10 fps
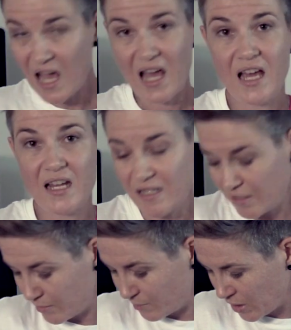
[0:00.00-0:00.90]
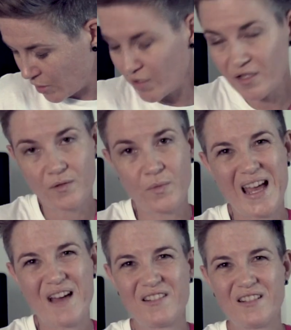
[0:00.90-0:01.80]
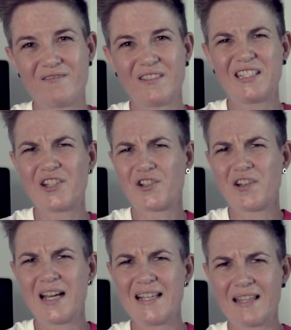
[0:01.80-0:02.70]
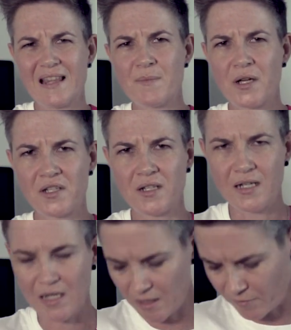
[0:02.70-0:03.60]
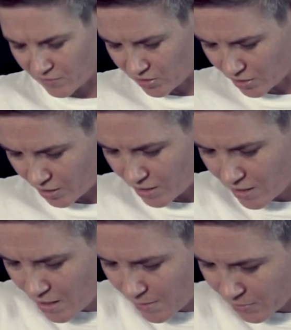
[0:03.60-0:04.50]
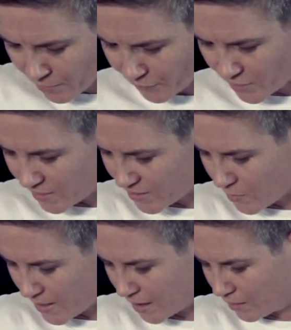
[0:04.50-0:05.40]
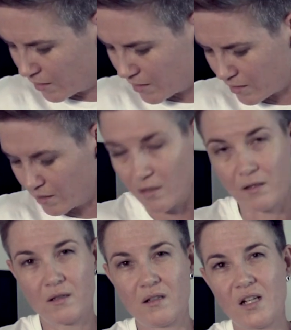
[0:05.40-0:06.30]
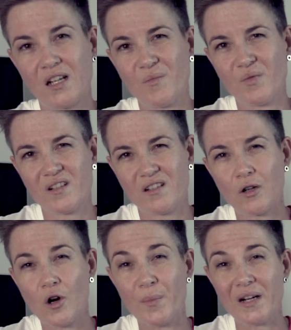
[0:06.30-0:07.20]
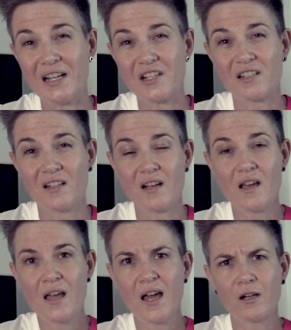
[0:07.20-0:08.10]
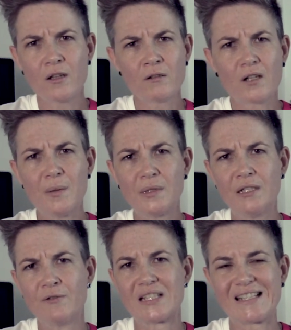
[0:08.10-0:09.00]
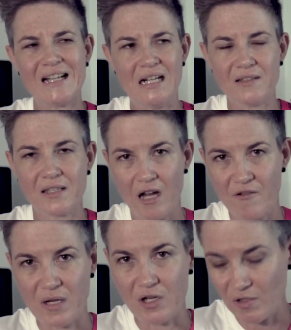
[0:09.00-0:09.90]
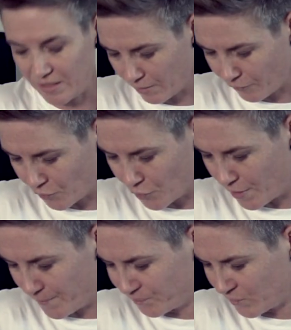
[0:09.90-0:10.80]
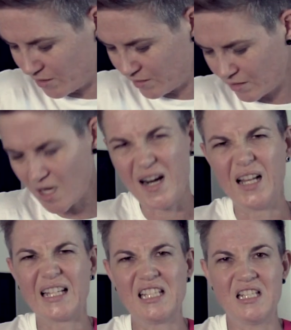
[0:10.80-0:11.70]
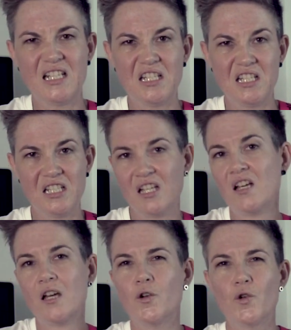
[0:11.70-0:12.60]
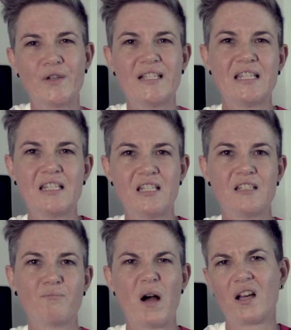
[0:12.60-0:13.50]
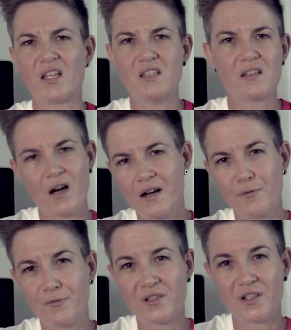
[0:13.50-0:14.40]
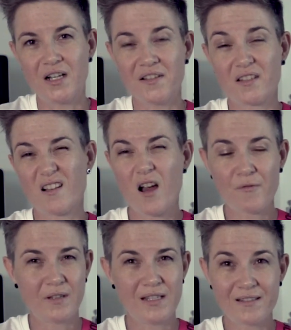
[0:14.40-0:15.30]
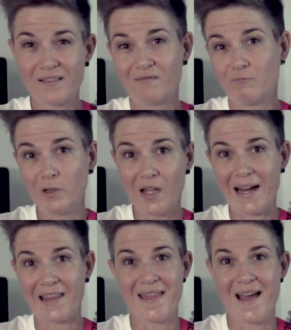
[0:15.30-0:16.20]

and because we haven't really showcased it that much in any other video, I'm going to focus quite a lot on the neck and bridge in combination. I'll go through a couple of different styles that I've been using it for, which is kind of like your indie, noisy, punky kind of style. So hopefully you will like